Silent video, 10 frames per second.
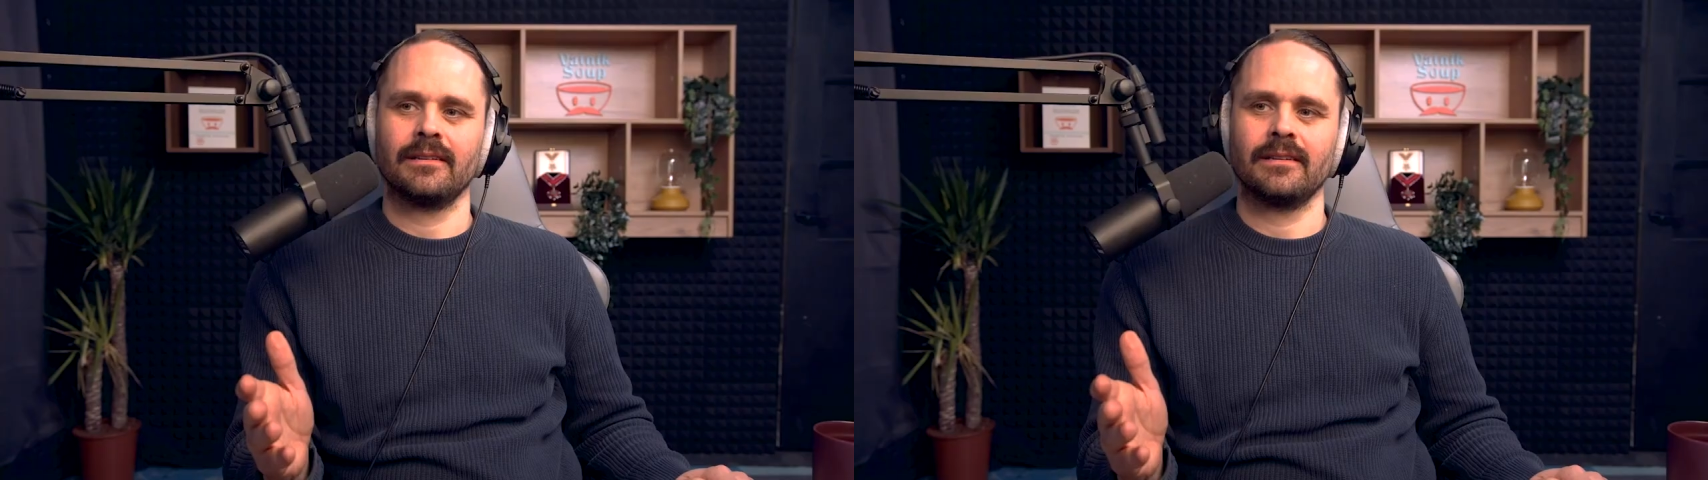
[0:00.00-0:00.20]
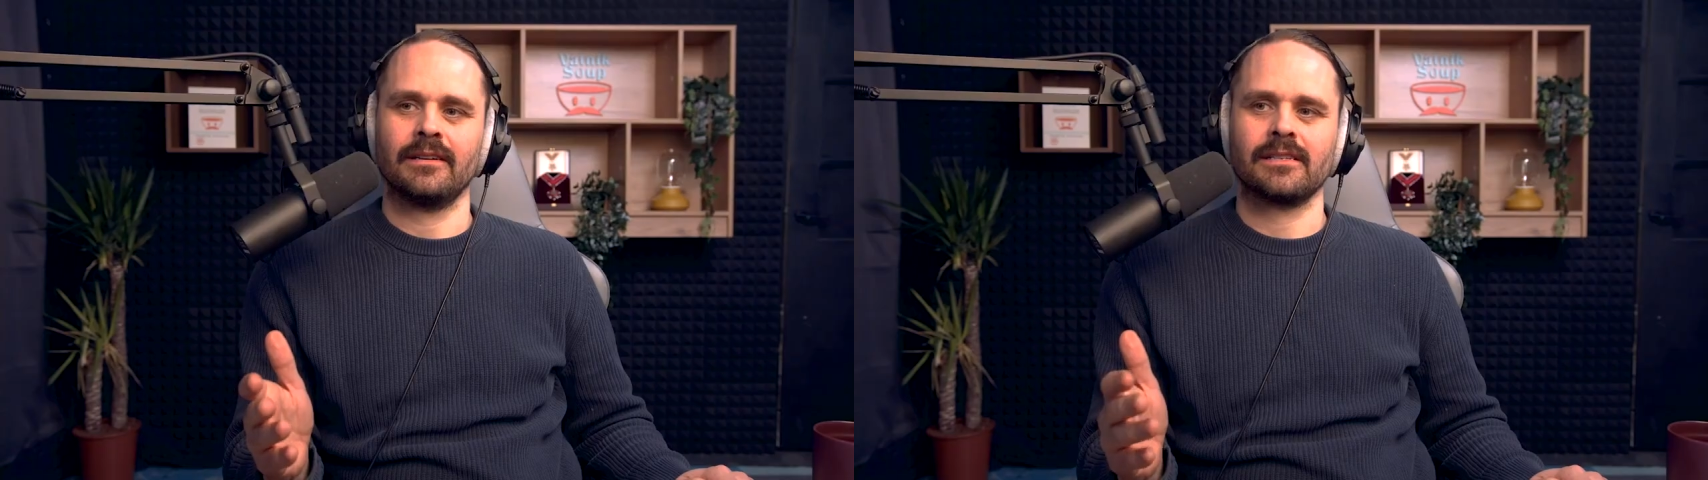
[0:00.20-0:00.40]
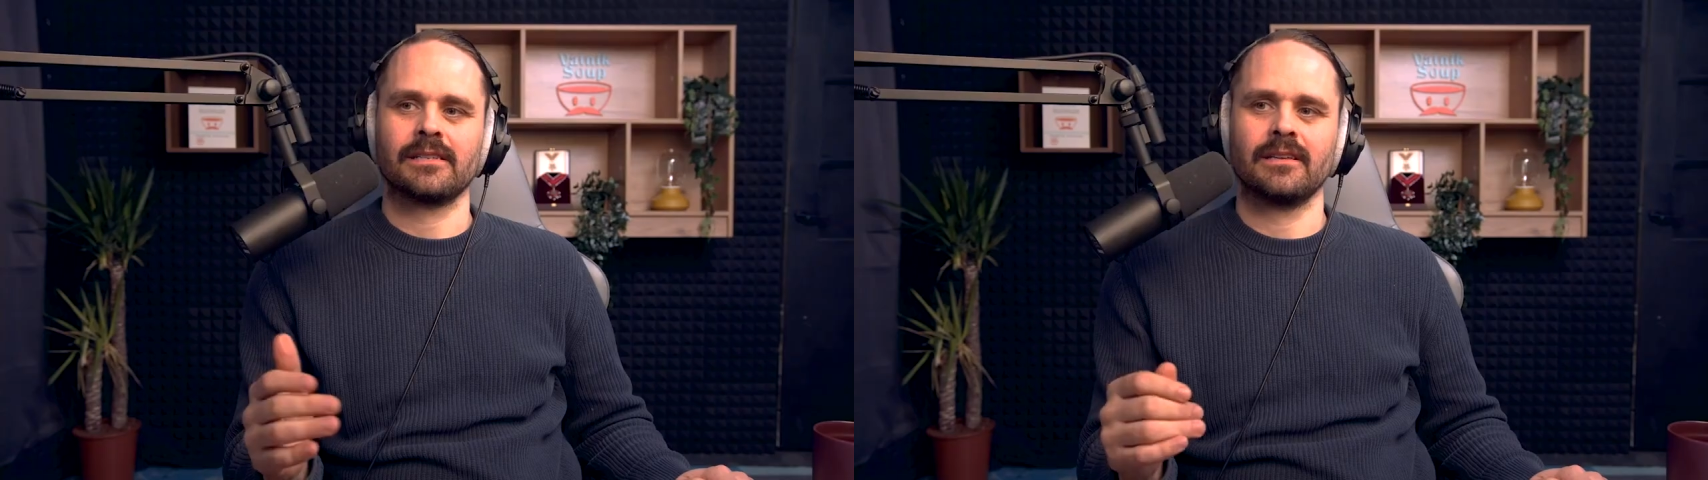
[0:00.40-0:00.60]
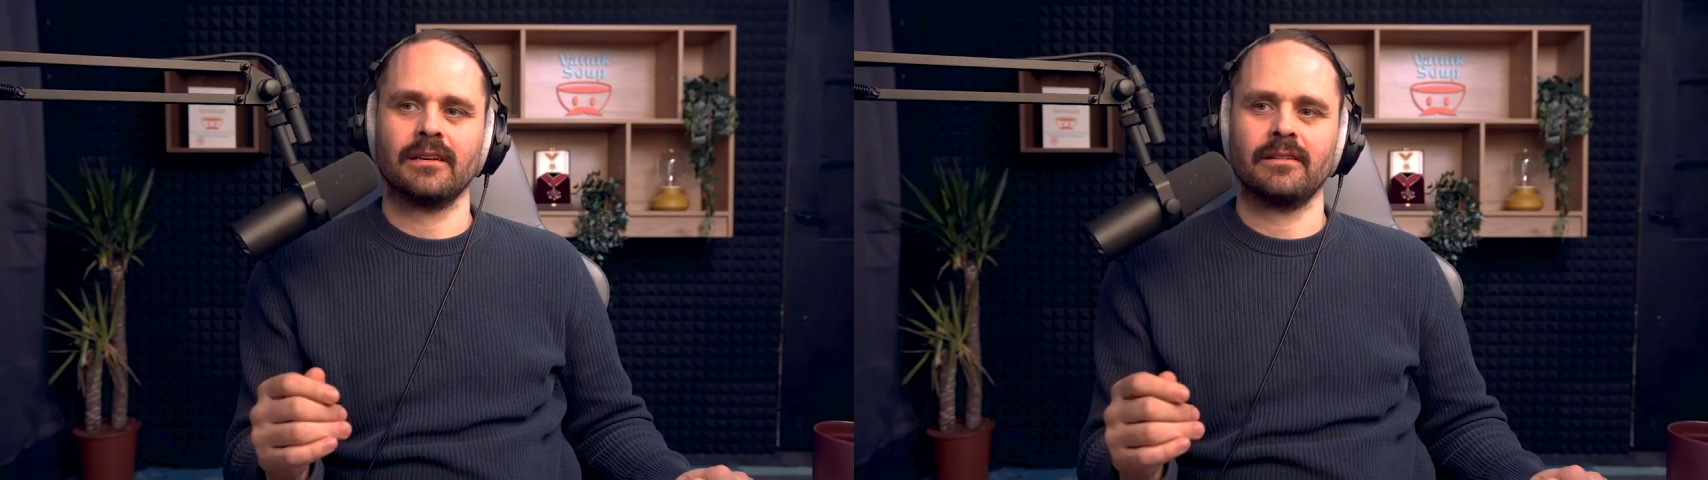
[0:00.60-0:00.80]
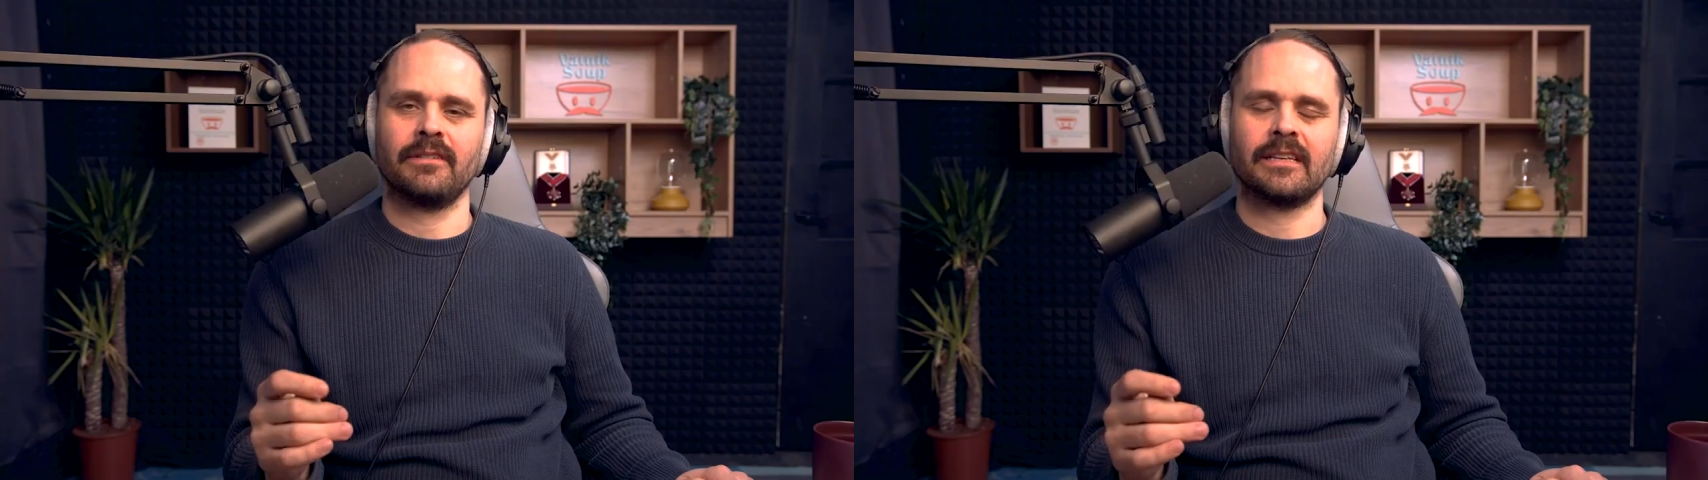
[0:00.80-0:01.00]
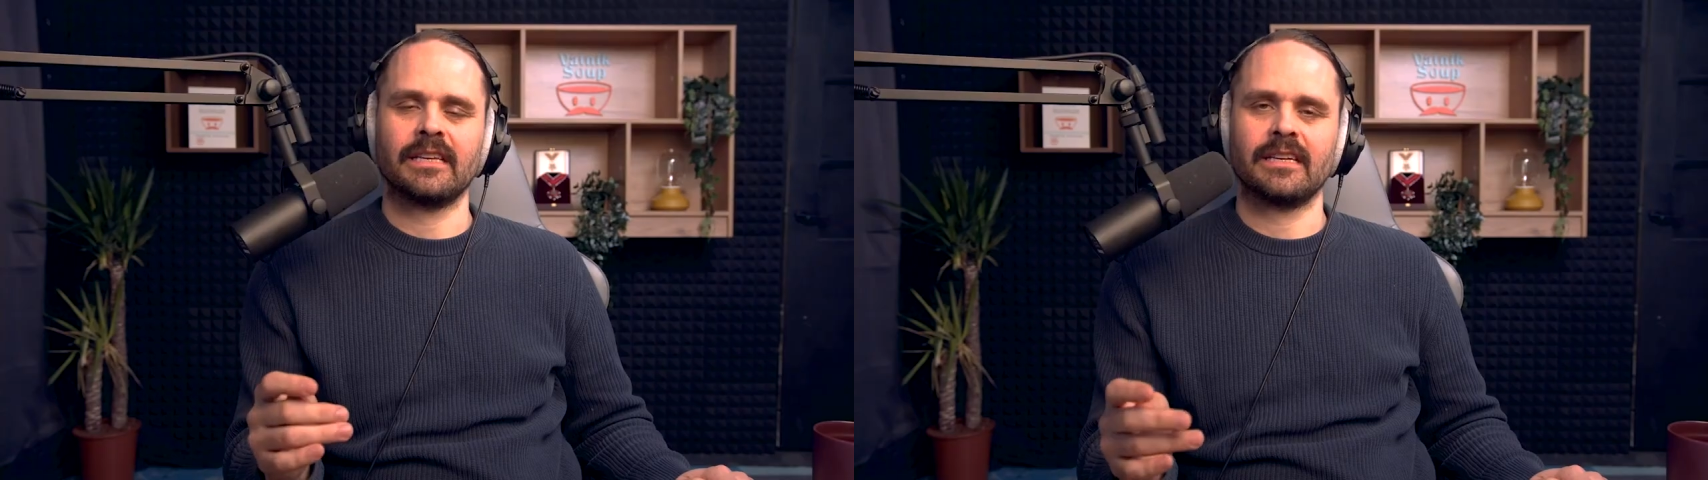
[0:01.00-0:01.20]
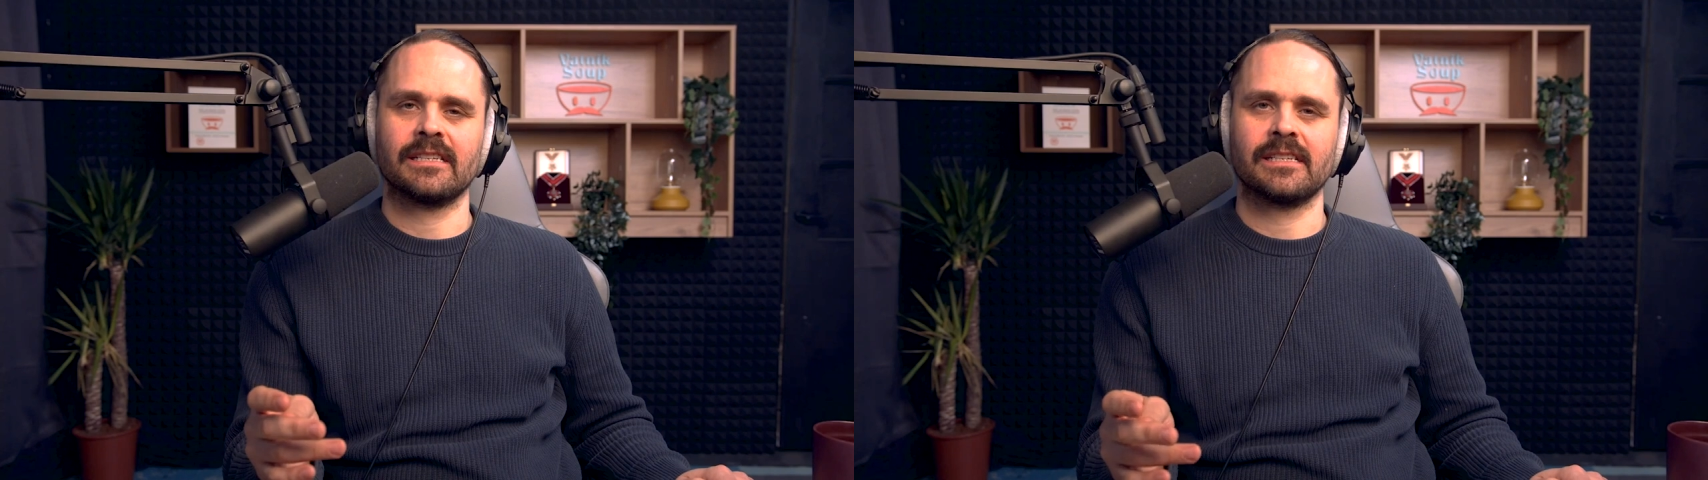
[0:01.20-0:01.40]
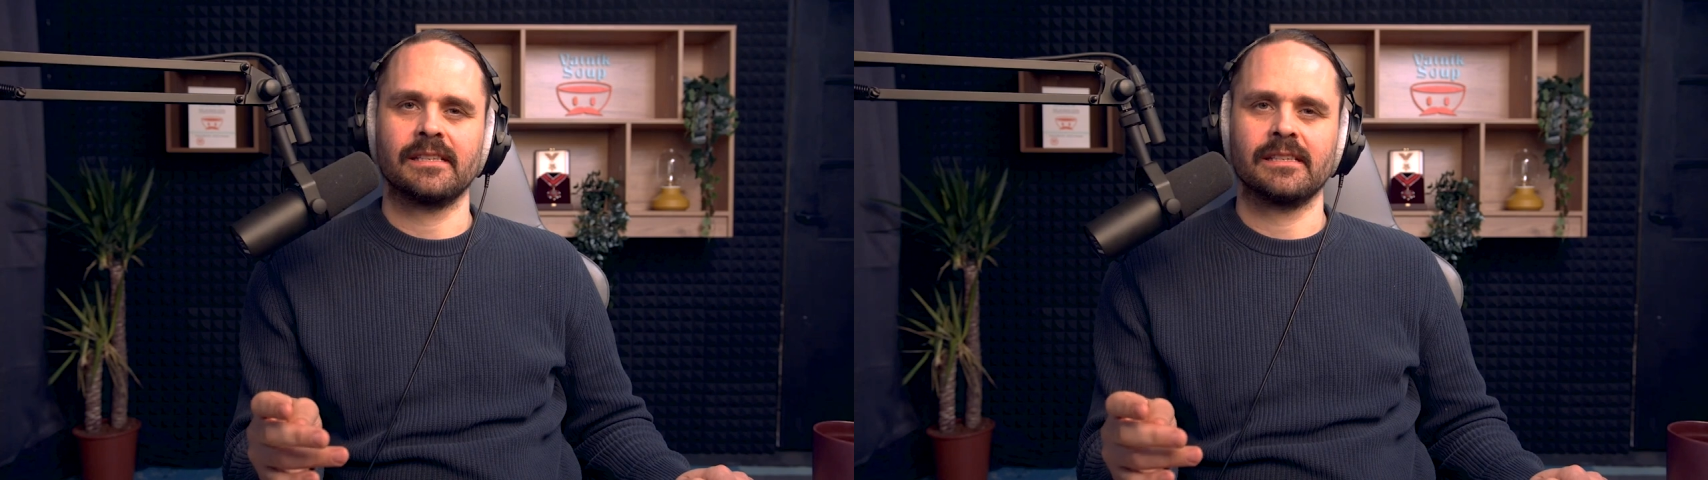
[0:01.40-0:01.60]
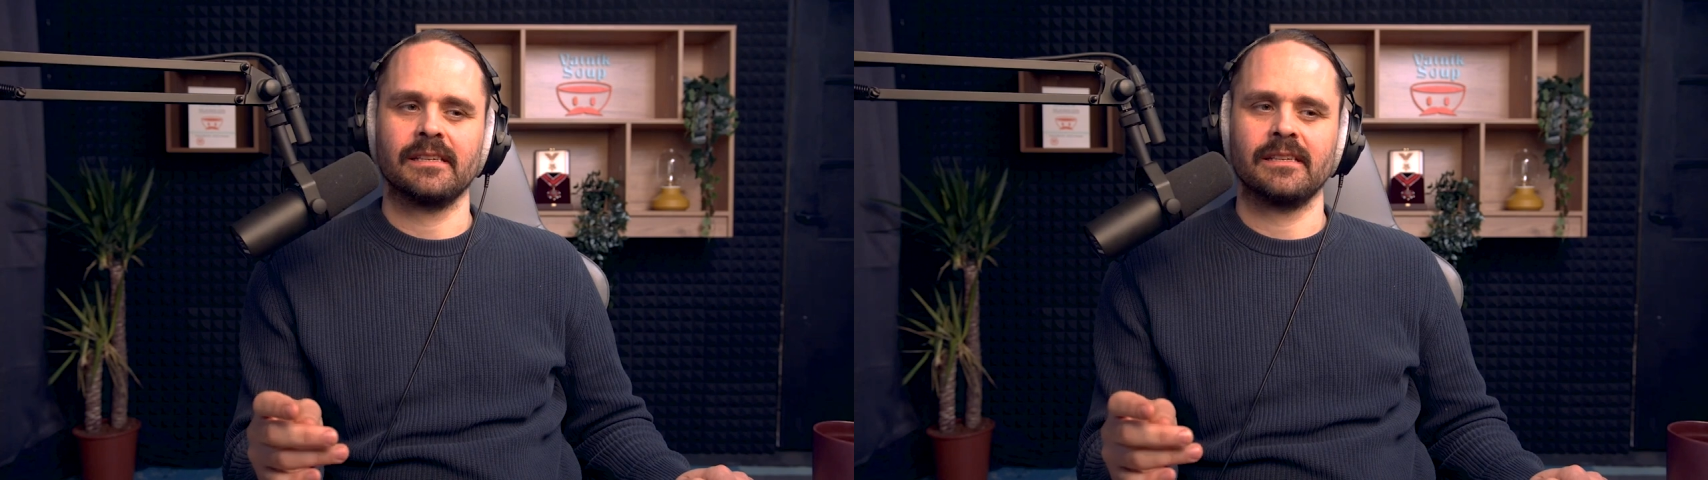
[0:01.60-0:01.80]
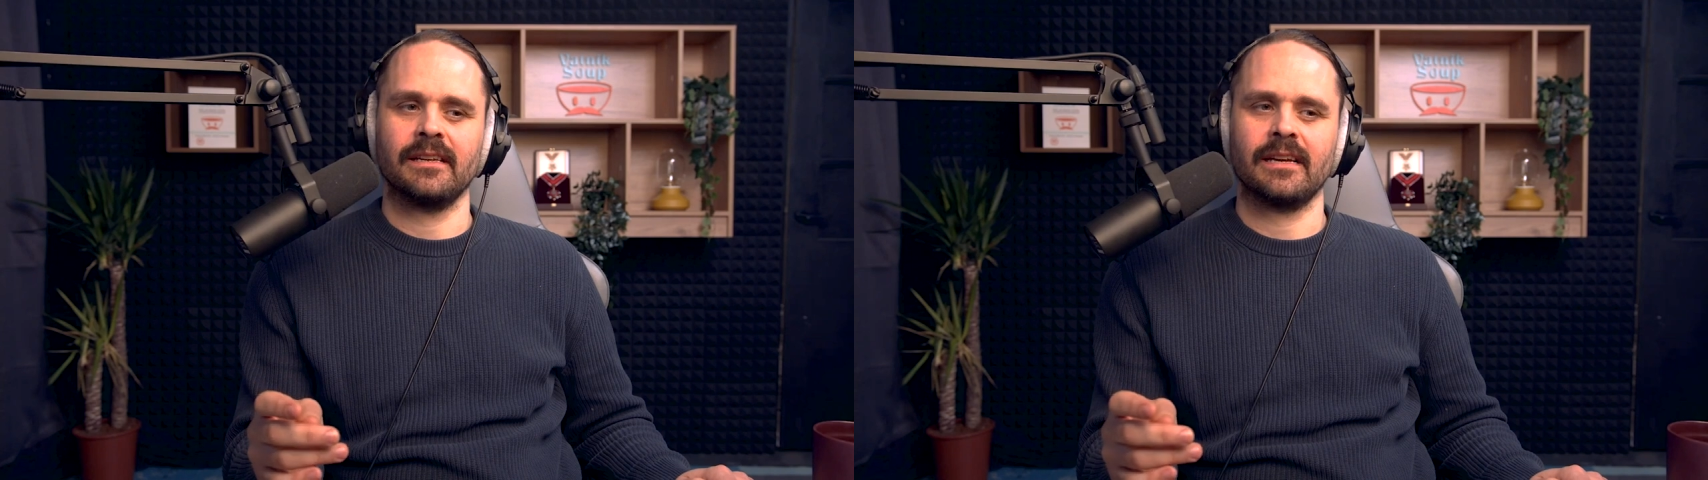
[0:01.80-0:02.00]
Does the Vatican
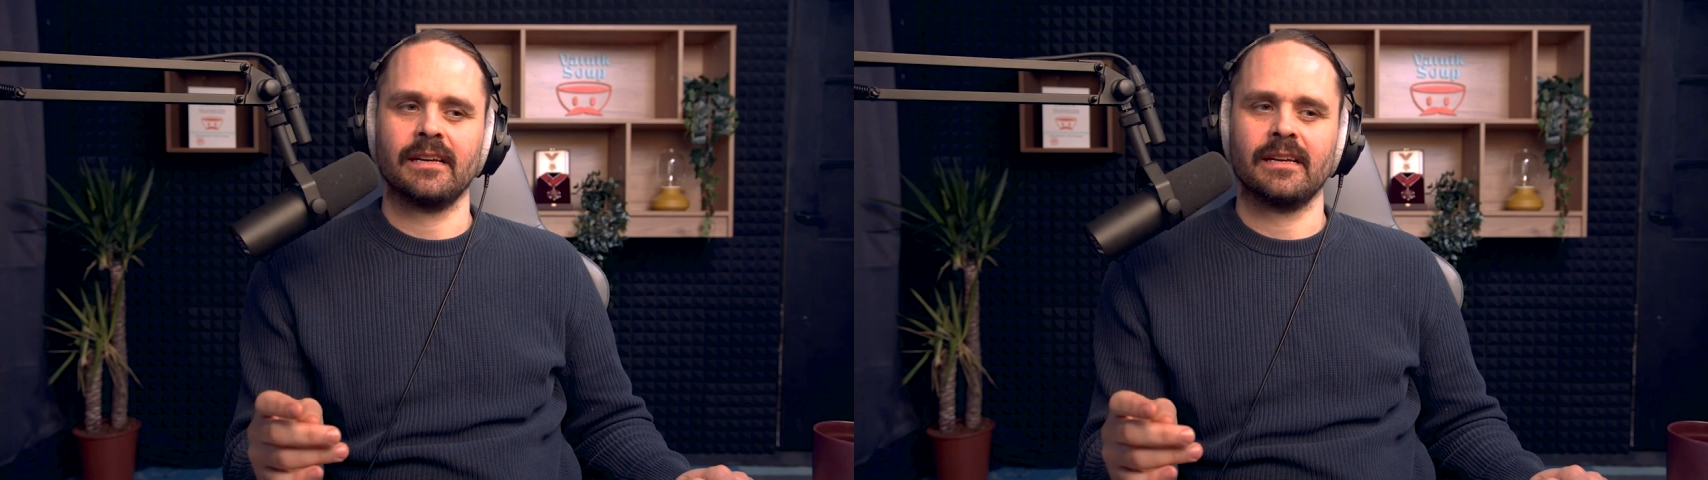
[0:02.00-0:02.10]
City